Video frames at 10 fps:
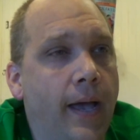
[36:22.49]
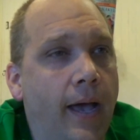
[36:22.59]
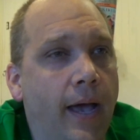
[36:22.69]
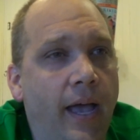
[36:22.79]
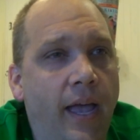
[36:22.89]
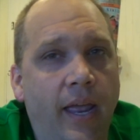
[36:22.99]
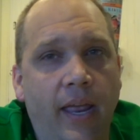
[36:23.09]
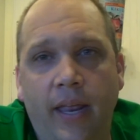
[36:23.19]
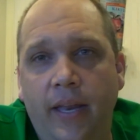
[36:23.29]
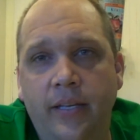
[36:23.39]

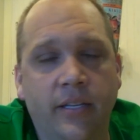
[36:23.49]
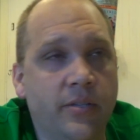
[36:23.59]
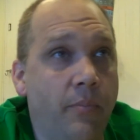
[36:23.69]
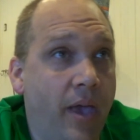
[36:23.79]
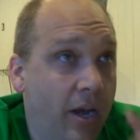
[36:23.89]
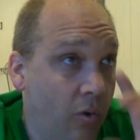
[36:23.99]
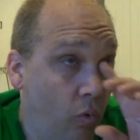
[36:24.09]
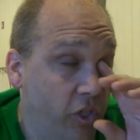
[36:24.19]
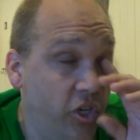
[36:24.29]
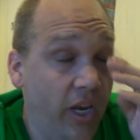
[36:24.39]
It doesn't matter
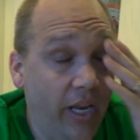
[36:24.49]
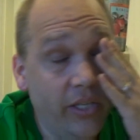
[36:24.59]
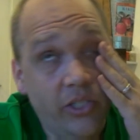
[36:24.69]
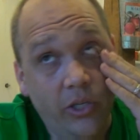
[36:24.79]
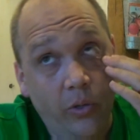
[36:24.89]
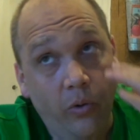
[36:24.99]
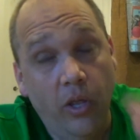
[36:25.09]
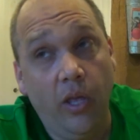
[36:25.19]
what you get into.